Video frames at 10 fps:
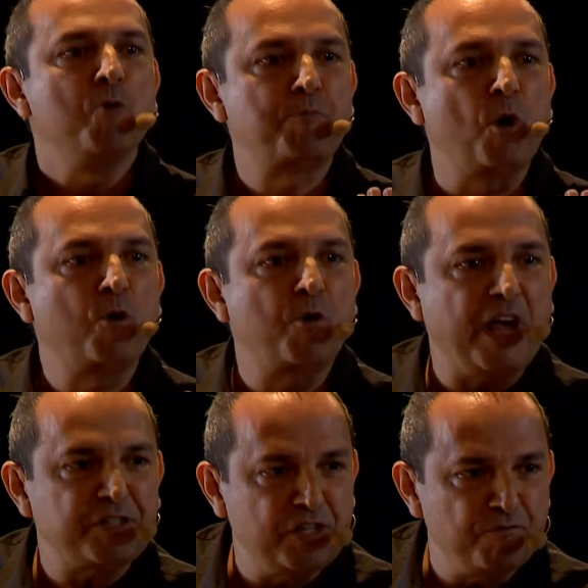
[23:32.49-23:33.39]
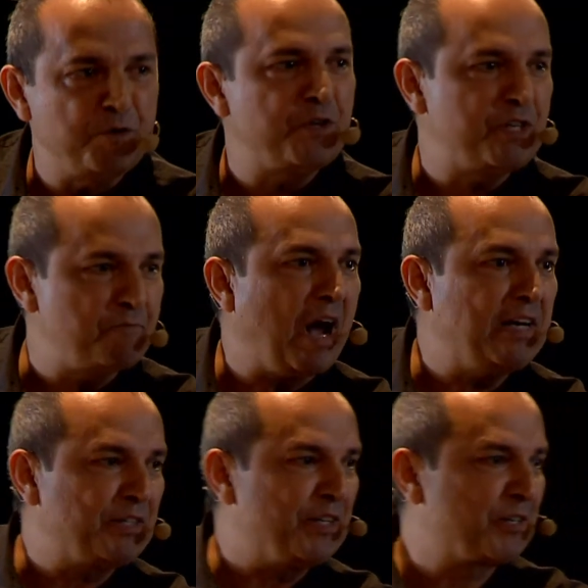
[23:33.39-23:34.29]
progressive
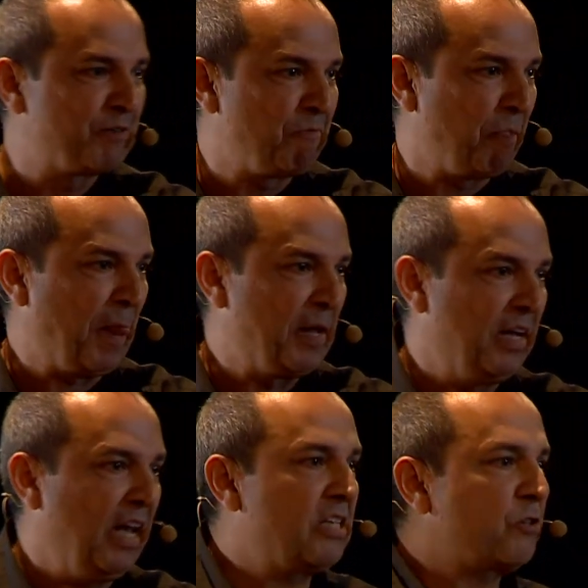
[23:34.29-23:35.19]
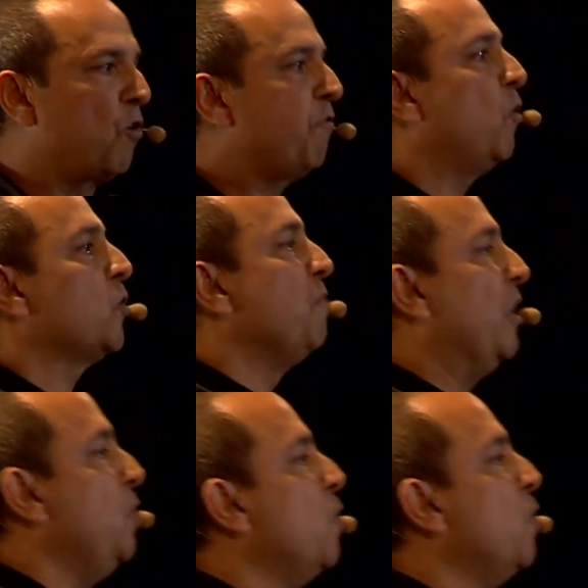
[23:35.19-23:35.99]
municipalities, a sort of a new